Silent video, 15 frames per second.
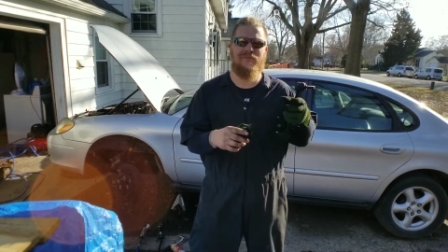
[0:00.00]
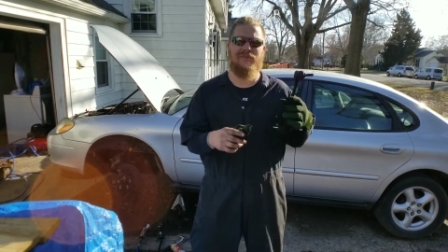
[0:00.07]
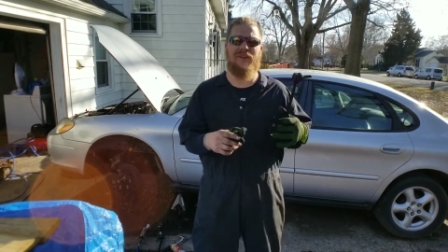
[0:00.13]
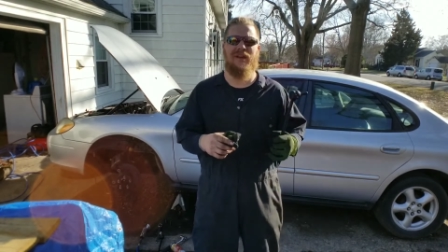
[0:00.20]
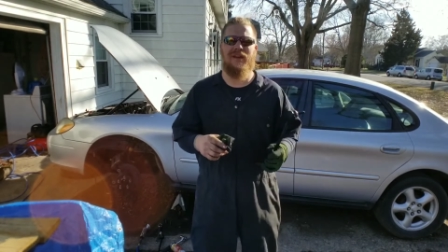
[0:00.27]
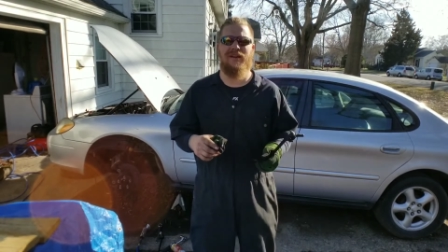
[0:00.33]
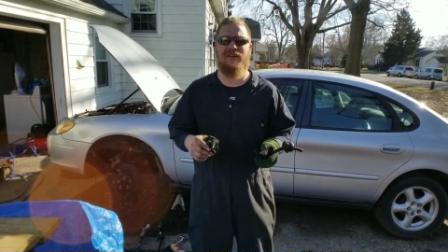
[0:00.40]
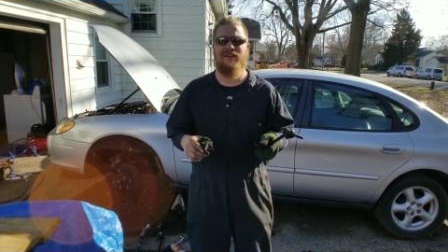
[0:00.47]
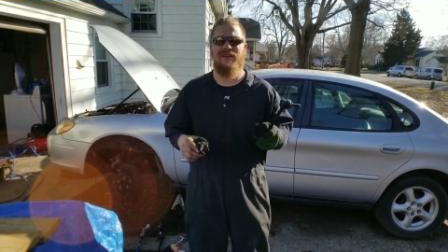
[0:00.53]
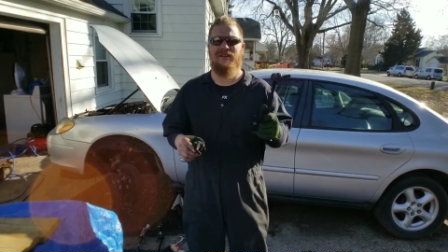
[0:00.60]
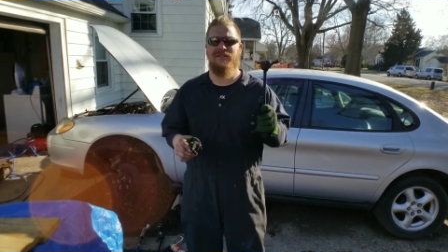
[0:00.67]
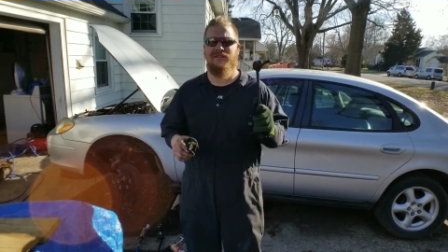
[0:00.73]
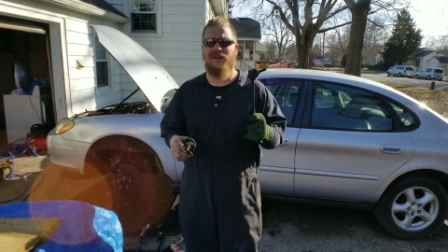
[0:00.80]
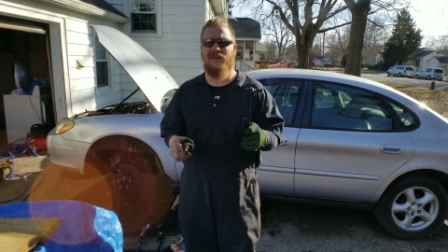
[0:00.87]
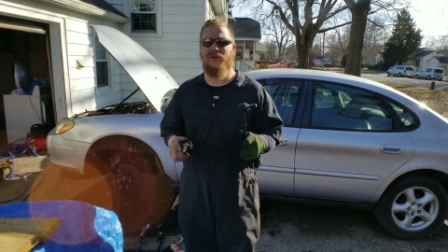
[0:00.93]
Okay?
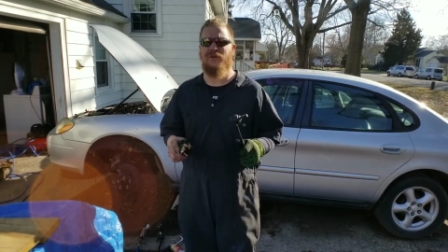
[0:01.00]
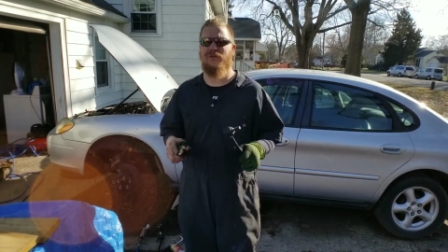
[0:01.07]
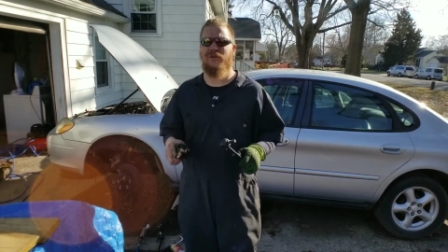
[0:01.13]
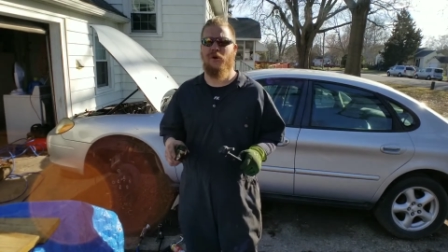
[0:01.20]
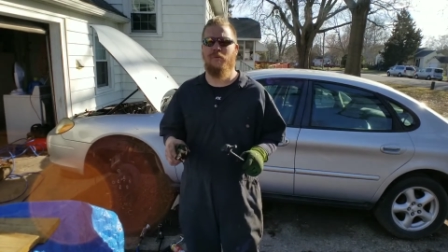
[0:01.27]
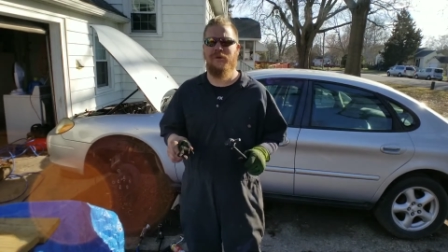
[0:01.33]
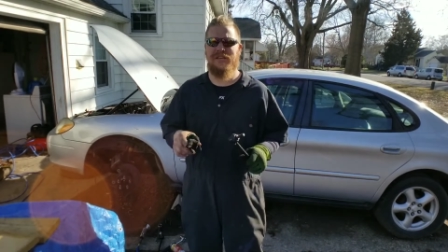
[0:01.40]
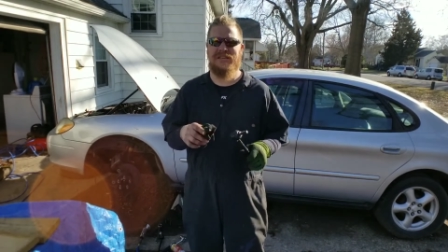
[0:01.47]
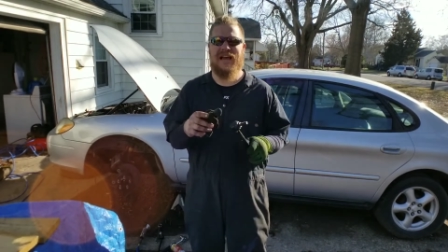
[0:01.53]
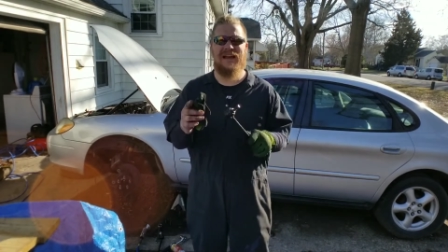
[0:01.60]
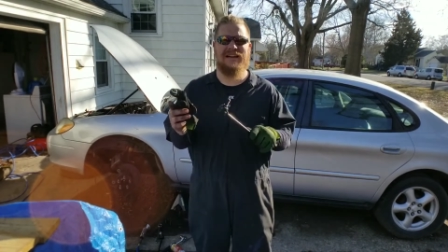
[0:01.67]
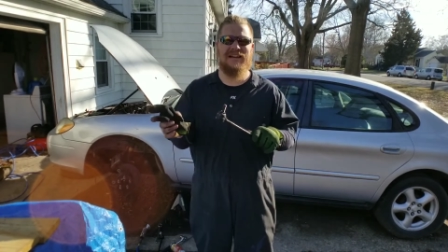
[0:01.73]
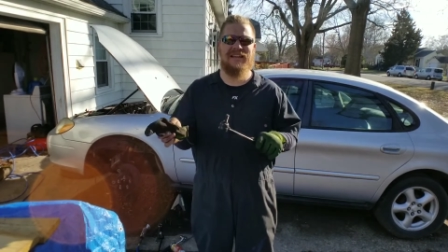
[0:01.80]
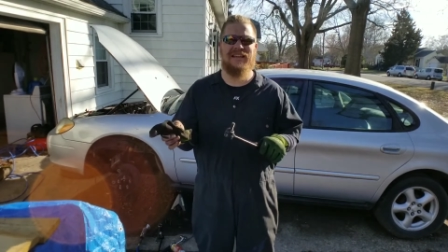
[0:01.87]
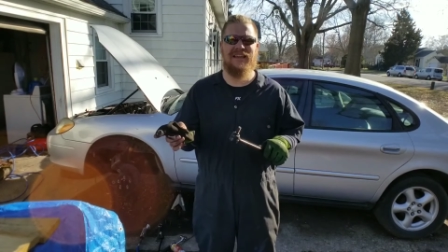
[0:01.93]
So don't be
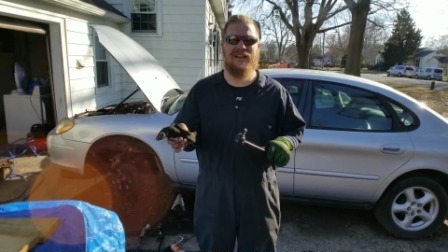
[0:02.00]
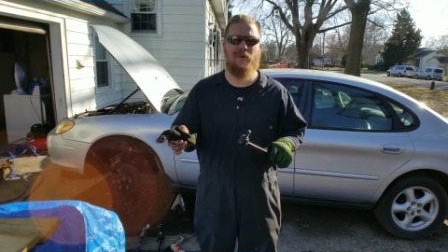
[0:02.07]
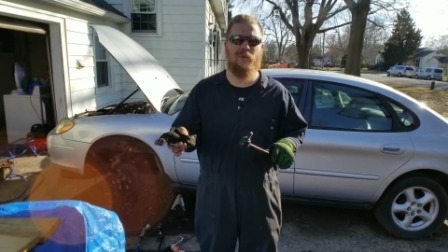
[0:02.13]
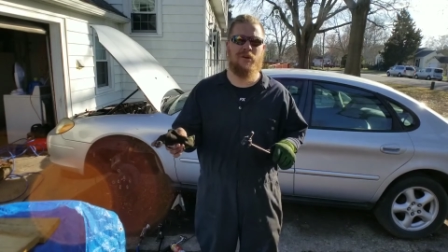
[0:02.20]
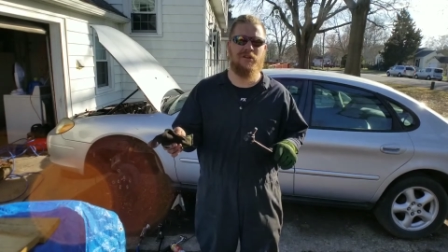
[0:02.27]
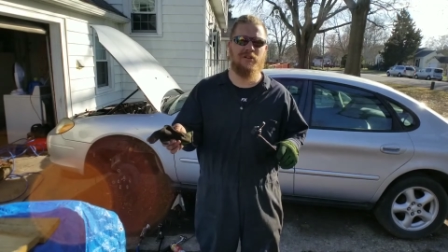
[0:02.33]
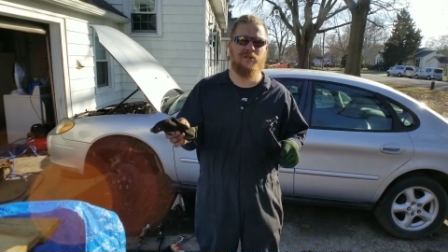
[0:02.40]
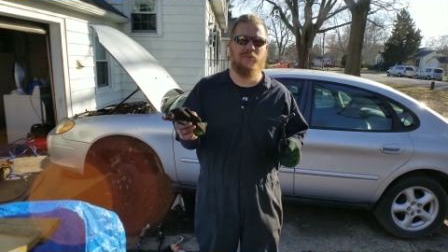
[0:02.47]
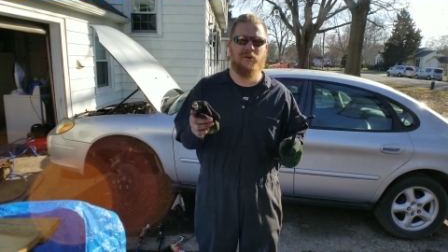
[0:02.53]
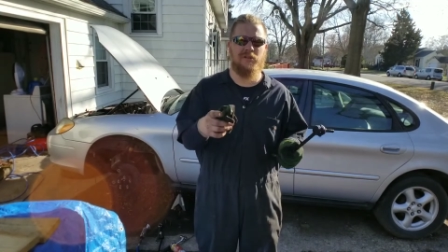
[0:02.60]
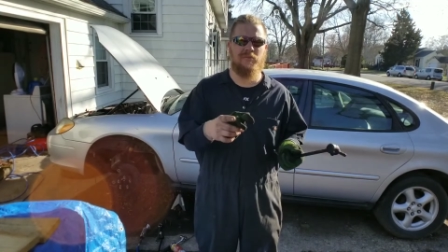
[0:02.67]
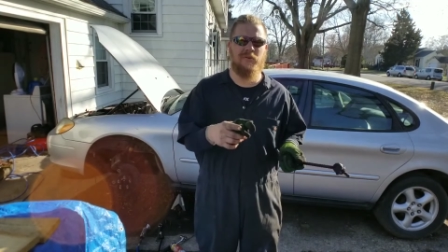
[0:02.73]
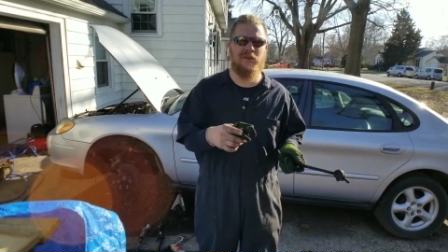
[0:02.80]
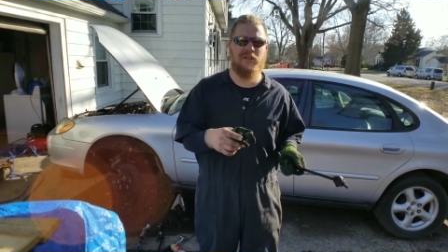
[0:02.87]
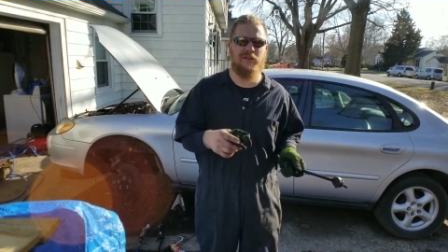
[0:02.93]
tightening it when you're supposed
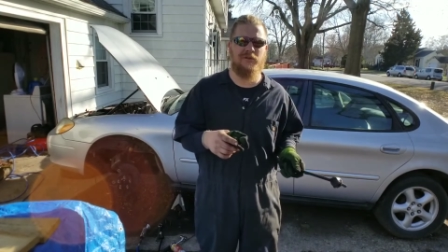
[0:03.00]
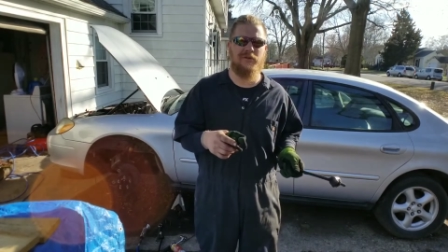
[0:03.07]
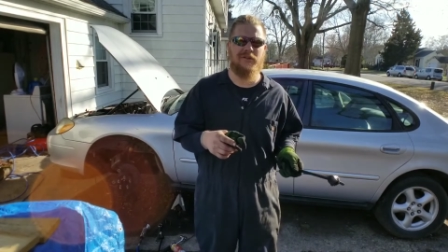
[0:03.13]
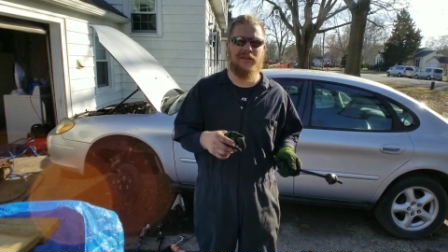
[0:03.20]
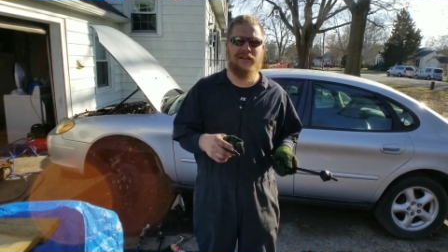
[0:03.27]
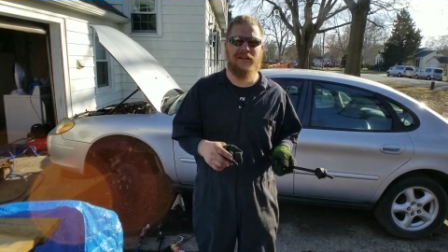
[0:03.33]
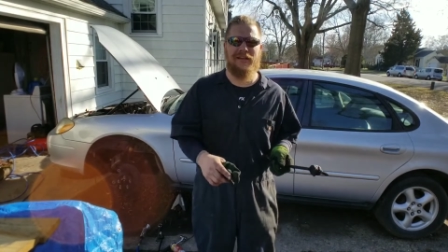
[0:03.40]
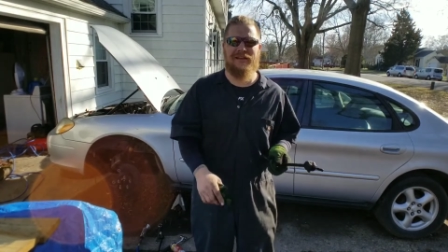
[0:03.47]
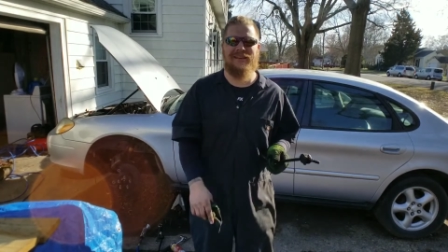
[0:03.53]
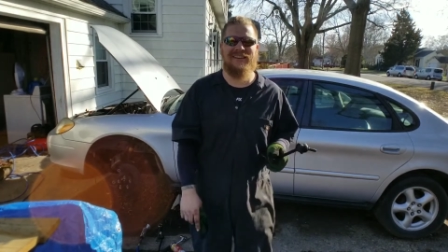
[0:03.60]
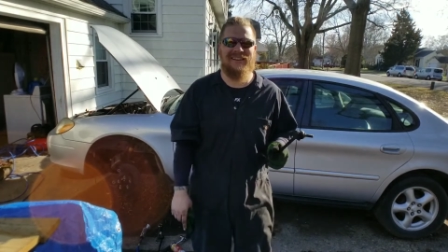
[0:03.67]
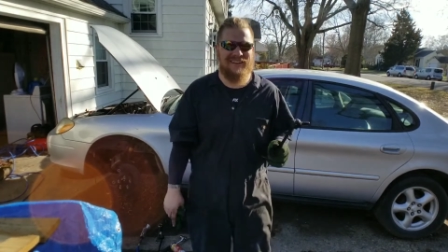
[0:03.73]
to be loosening it.